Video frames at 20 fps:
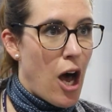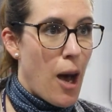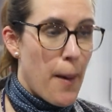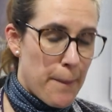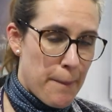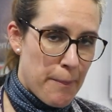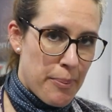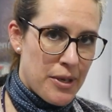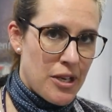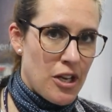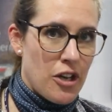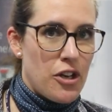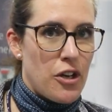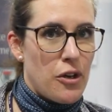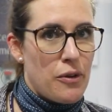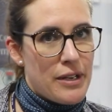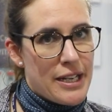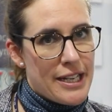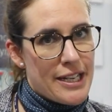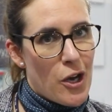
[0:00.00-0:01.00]
up, not
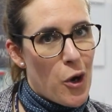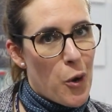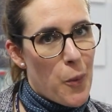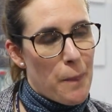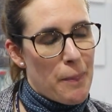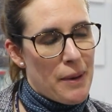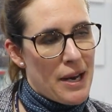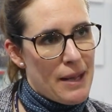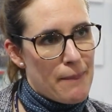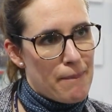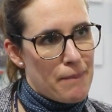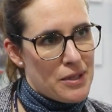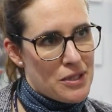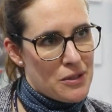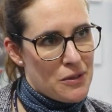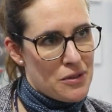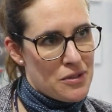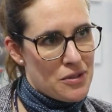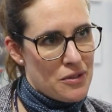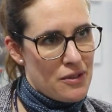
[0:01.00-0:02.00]
only in open end
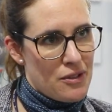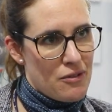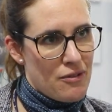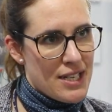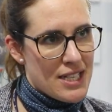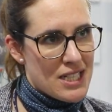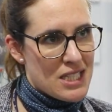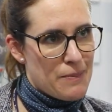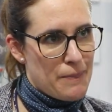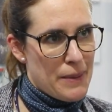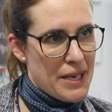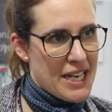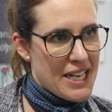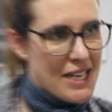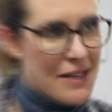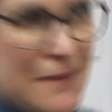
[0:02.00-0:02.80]
but also in ring spinning.